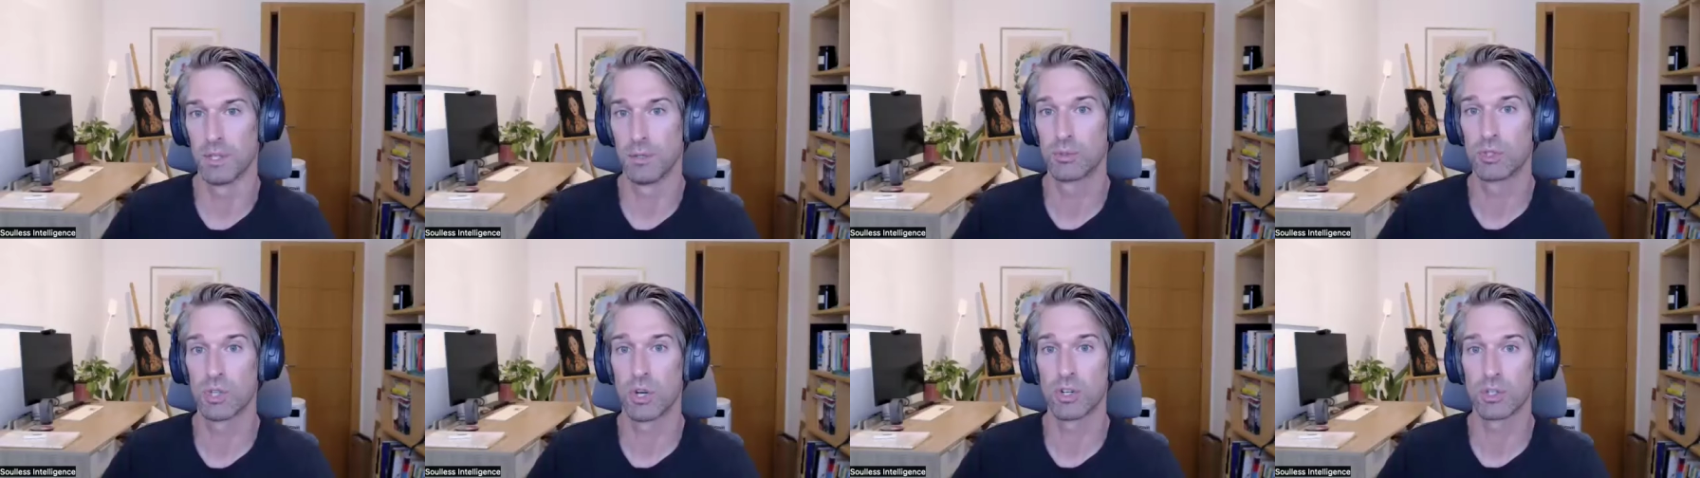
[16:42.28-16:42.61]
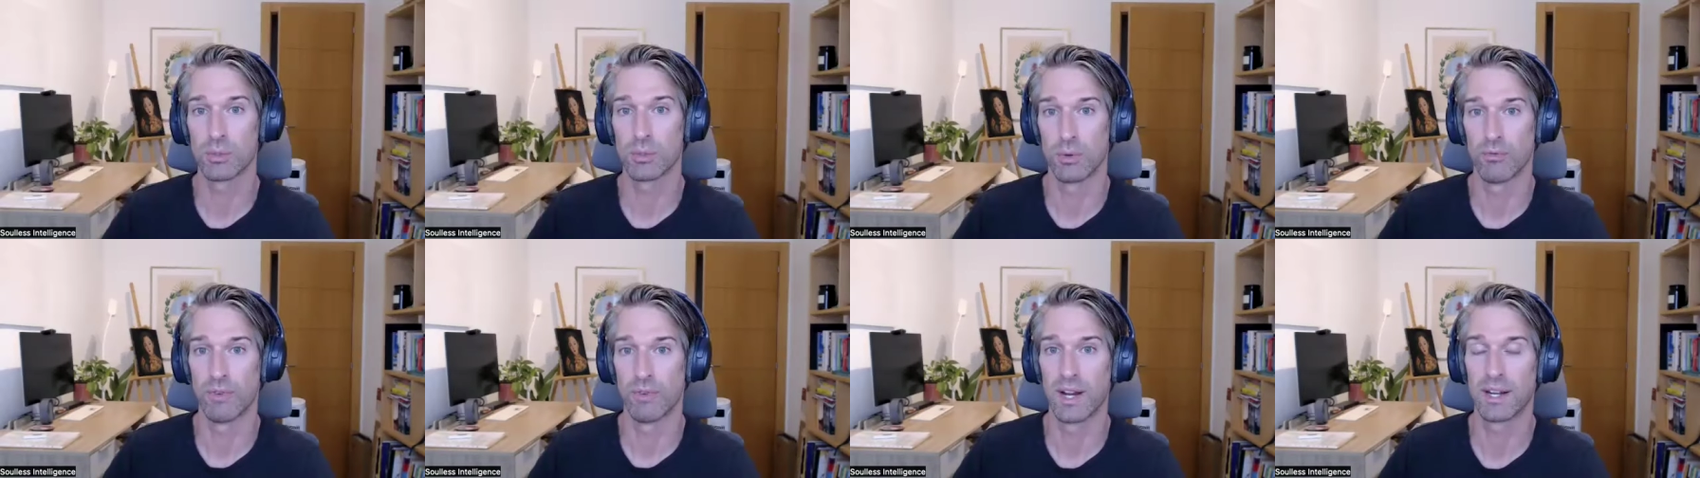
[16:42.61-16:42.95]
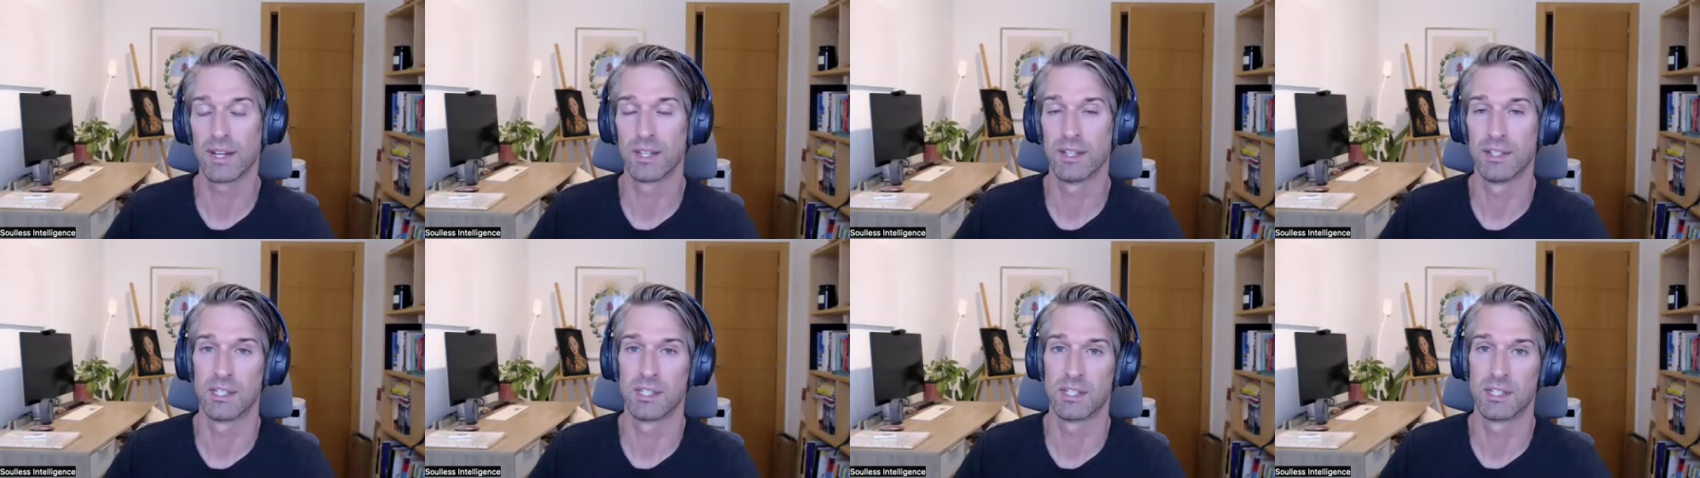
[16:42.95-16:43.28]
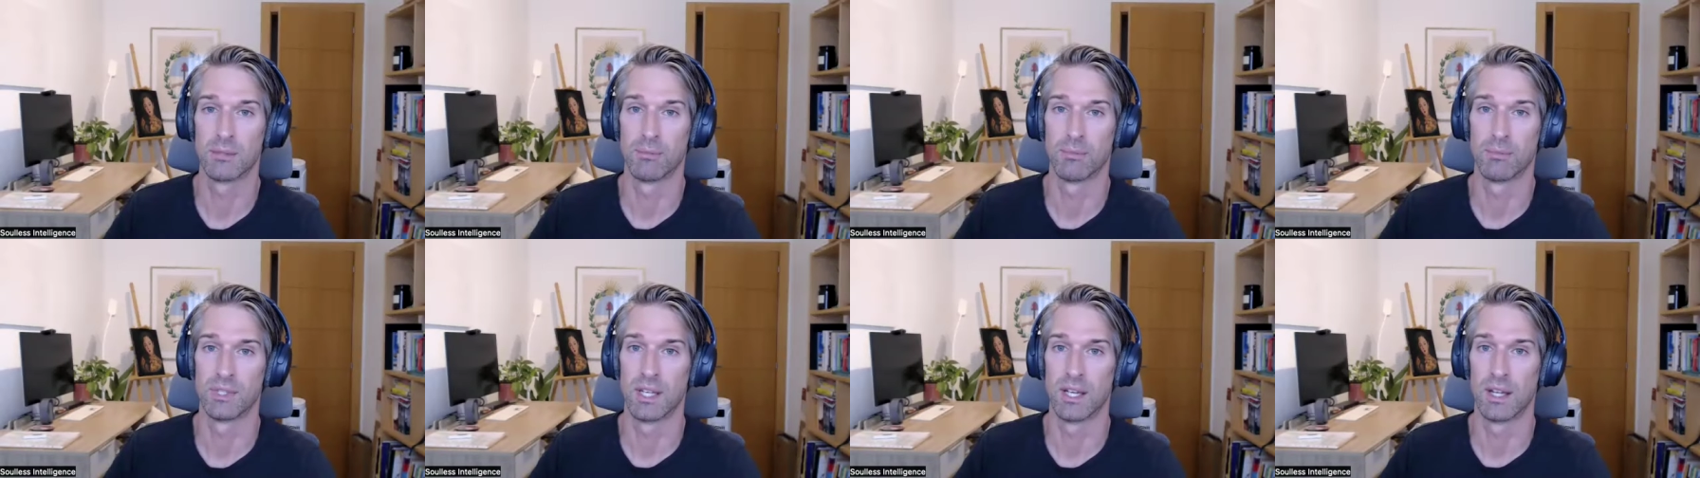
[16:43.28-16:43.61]
Yeah. But you talked about ranking
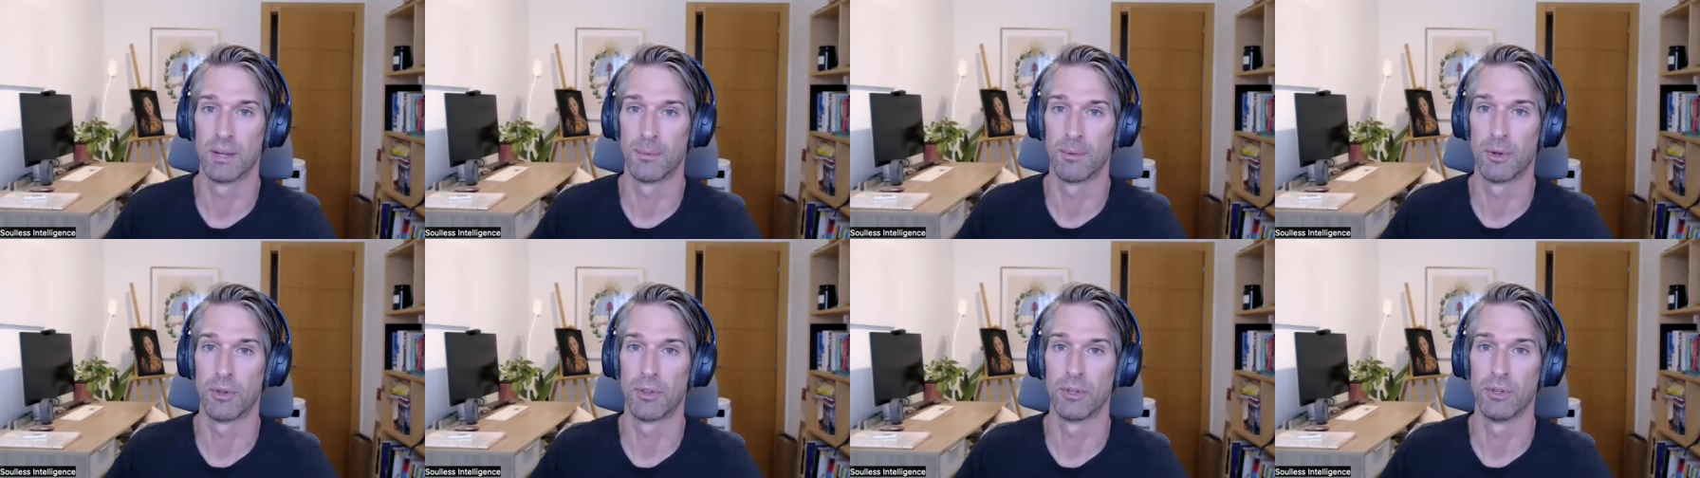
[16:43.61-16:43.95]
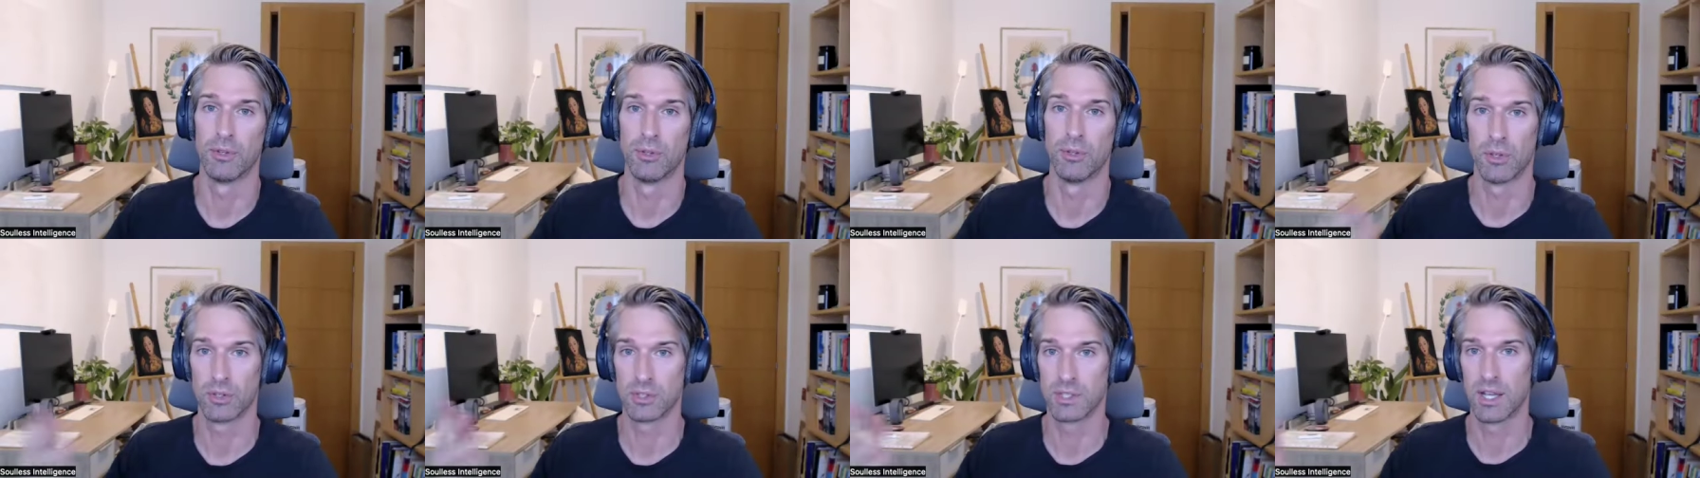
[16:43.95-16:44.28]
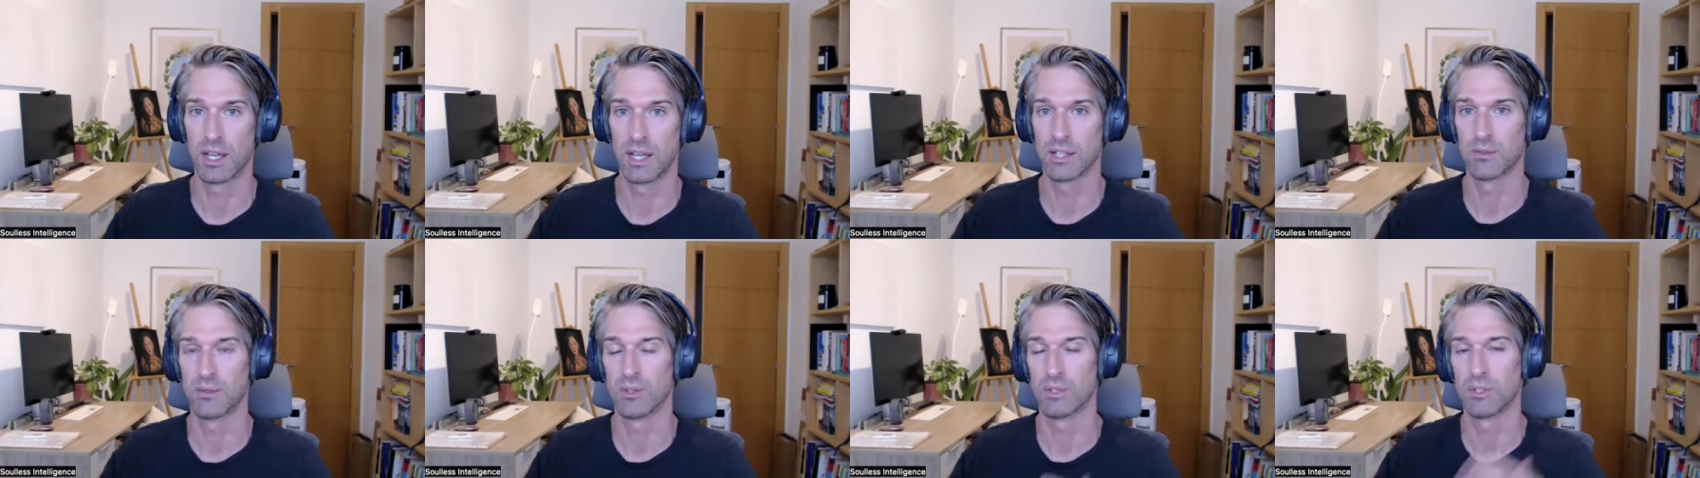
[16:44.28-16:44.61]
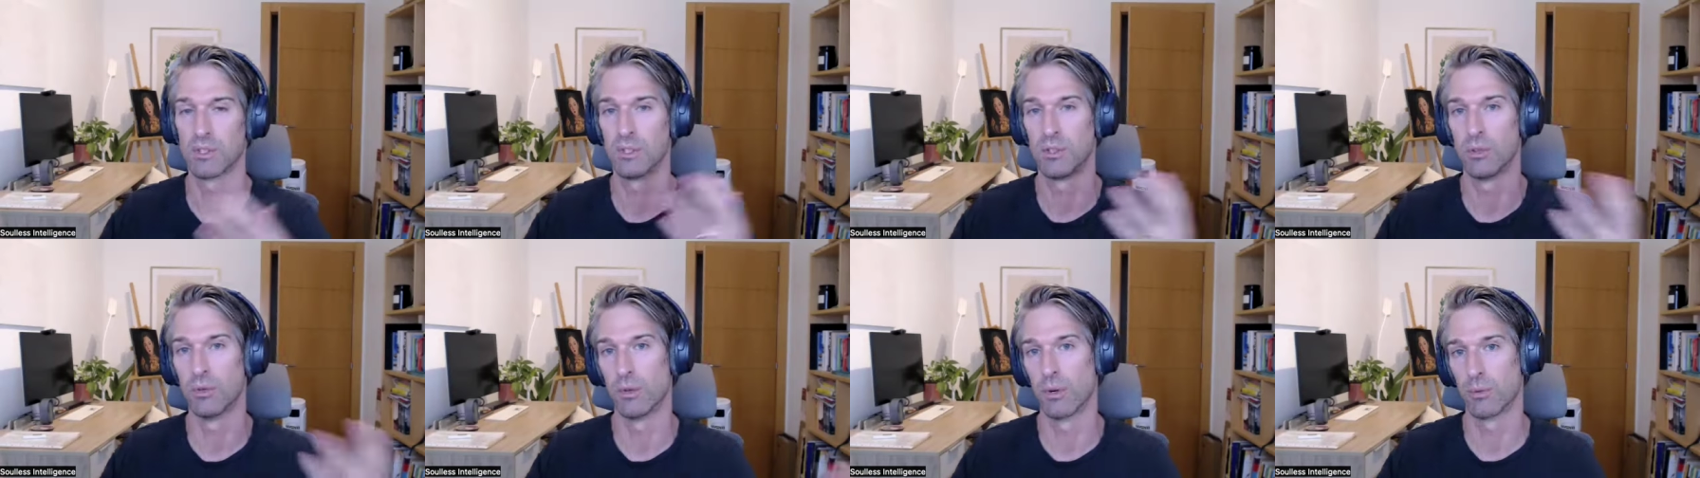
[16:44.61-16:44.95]
systems yes. there about the New York Times
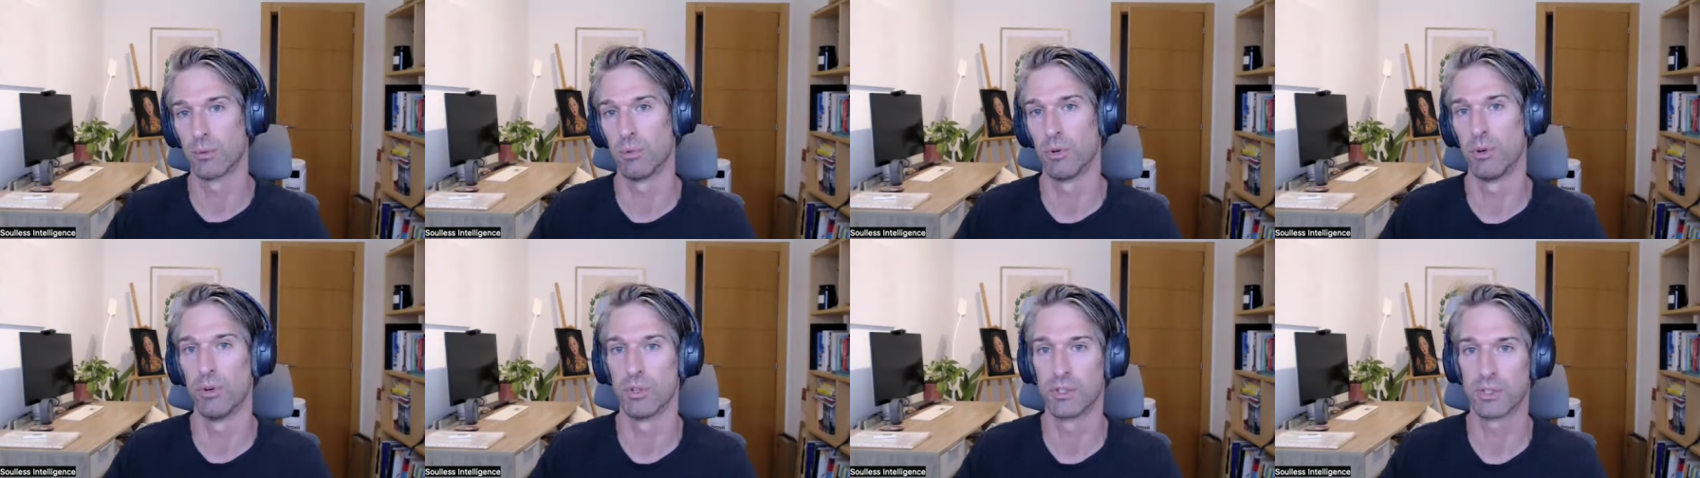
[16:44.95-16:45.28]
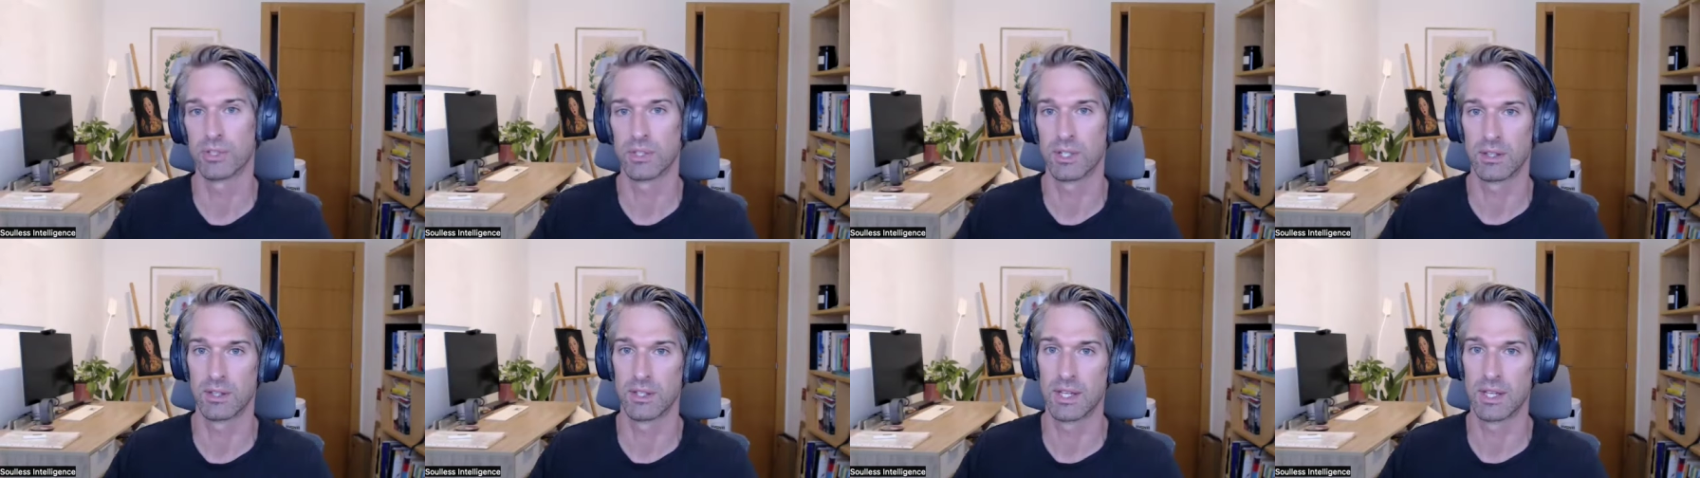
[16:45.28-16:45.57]
versus the New York Post.